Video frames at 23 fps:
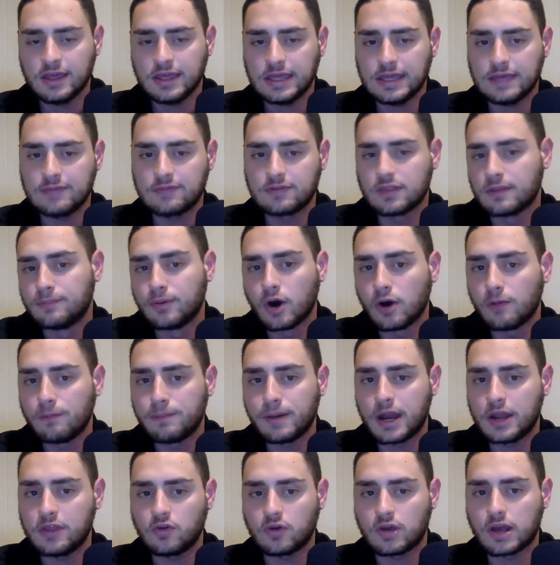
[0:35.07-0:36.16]
even the
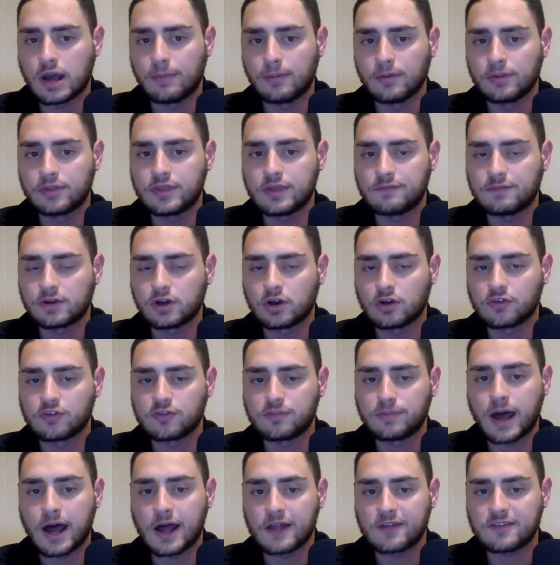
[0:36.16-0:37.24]
bullpen into a couple difficult
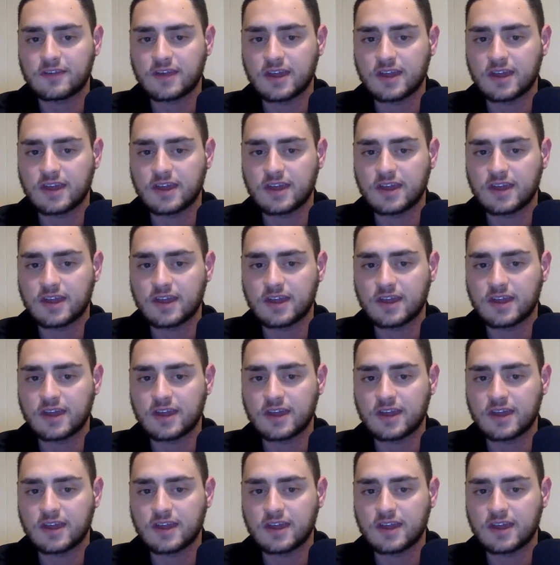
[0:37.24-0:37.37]
spots,